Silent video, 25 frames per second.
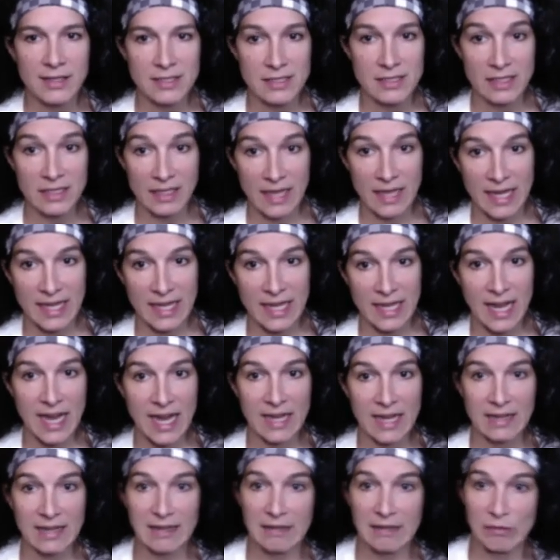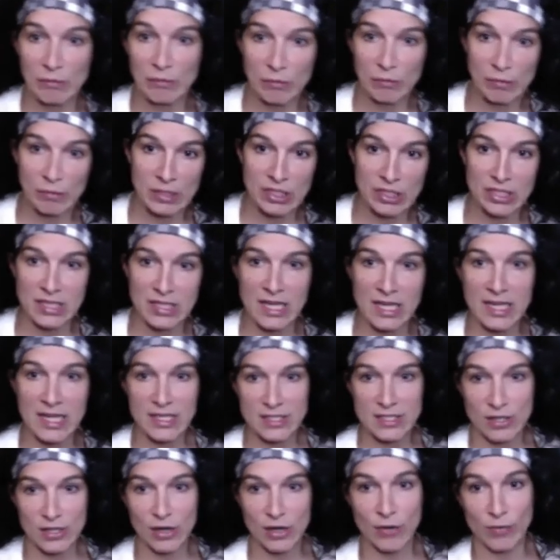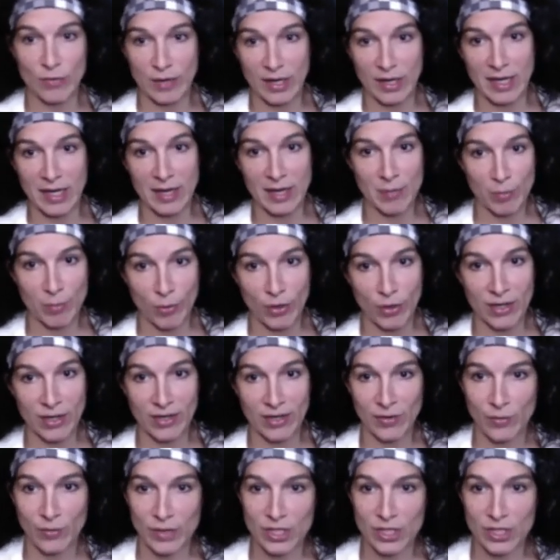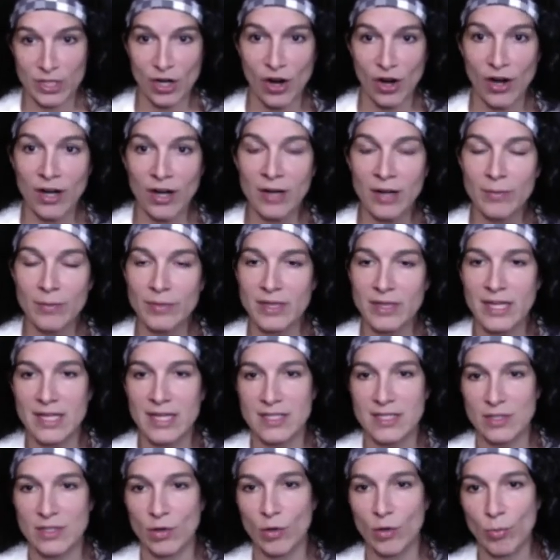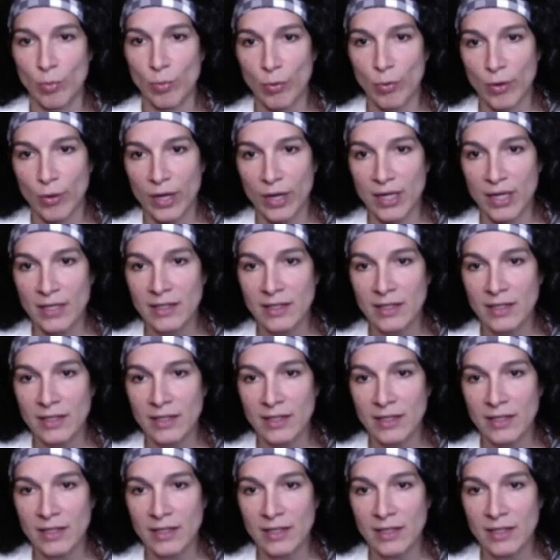delineate which things are really important and which aren't, but that's the whole point.